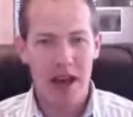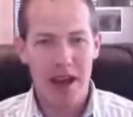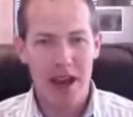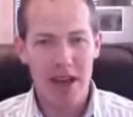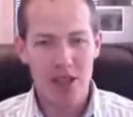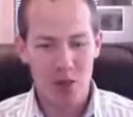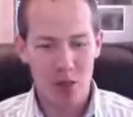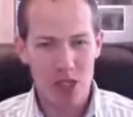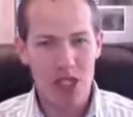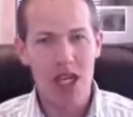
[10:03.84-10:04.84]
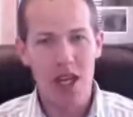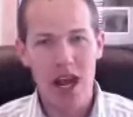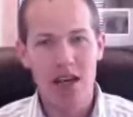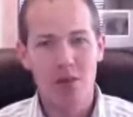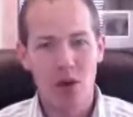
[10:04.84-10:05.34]
uh, customers
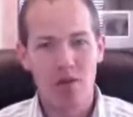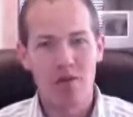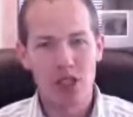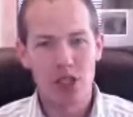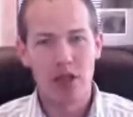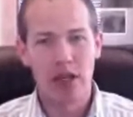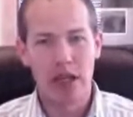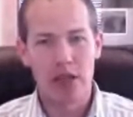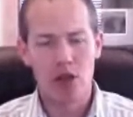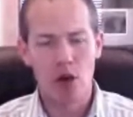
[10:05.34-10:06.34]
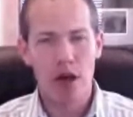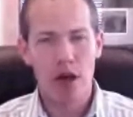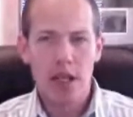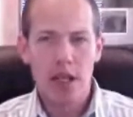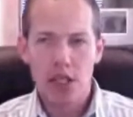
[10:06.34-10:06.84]
connect more efficiently. And so
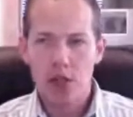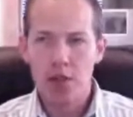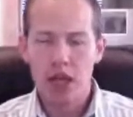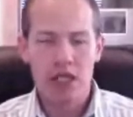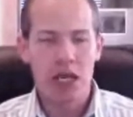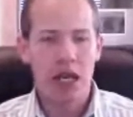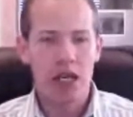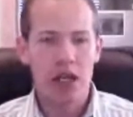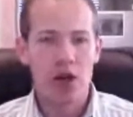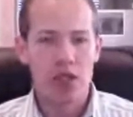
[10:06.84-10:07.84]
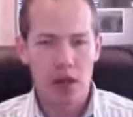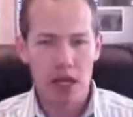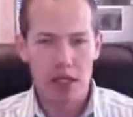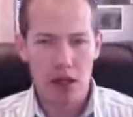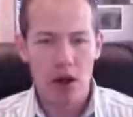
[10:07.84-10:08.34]
just because, it, you know, it's a,
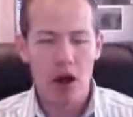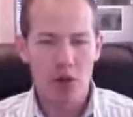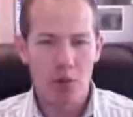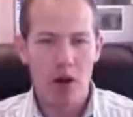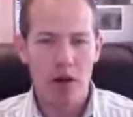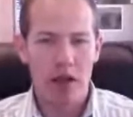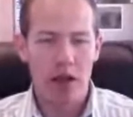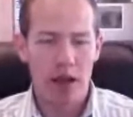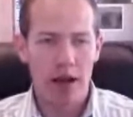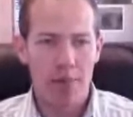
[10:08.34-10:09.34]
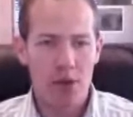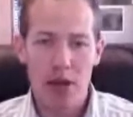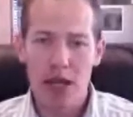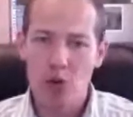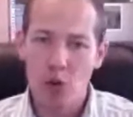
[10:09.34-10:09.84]
it's a large market. Um, so
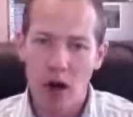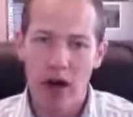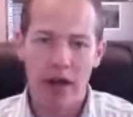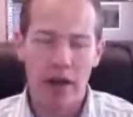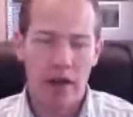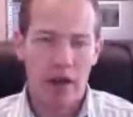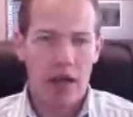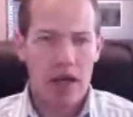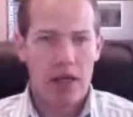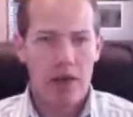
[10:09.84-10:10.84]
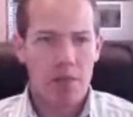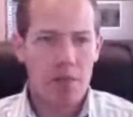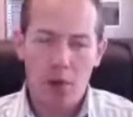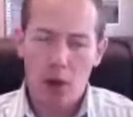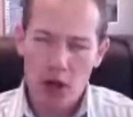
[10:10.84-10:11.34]
that's one
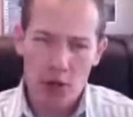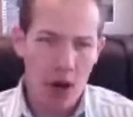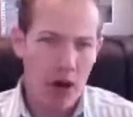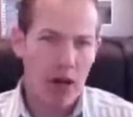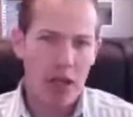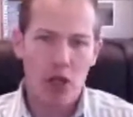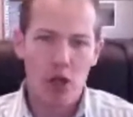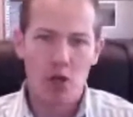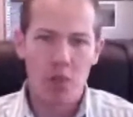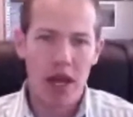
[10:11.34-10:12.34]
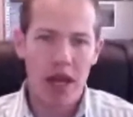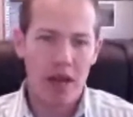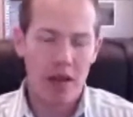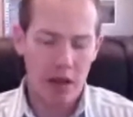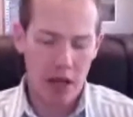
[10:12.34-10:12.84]
large market, huge
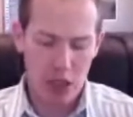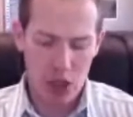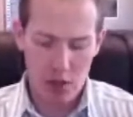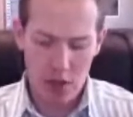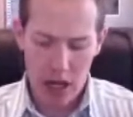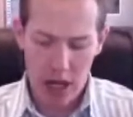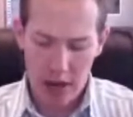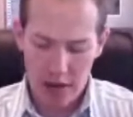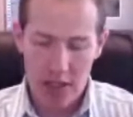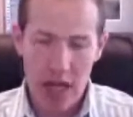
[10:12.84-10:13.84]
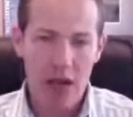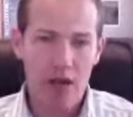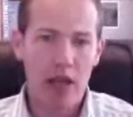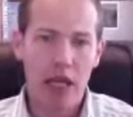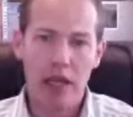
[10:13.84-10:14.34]
pain. Uh, uh,
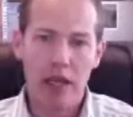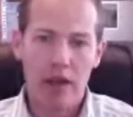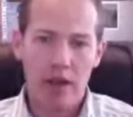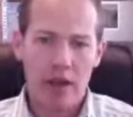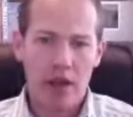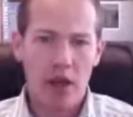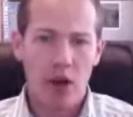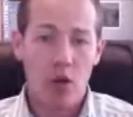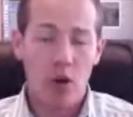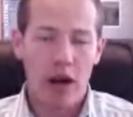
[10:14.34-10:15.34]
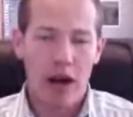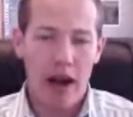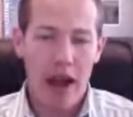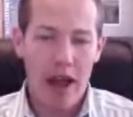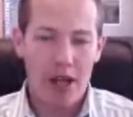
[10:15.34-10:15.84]
secondly, you know,
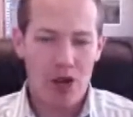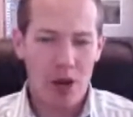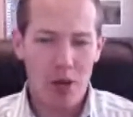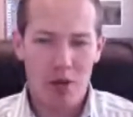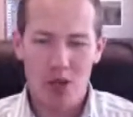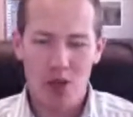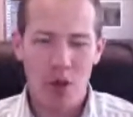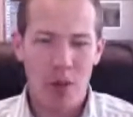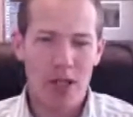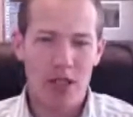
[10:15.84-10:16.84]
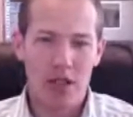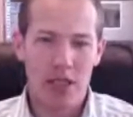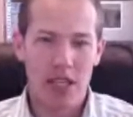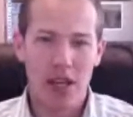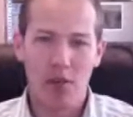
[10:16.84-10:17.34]
I, I, attribute so much to the
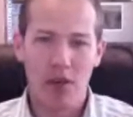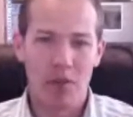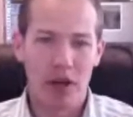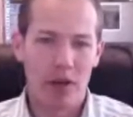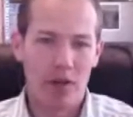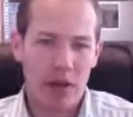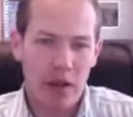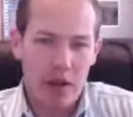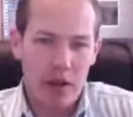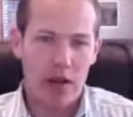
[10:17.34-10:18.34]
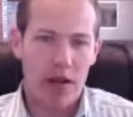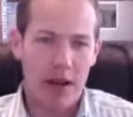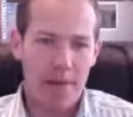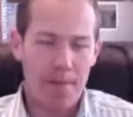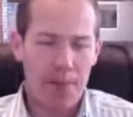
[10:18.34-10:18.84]
team we built. You,
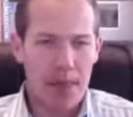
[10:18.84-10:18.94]
um,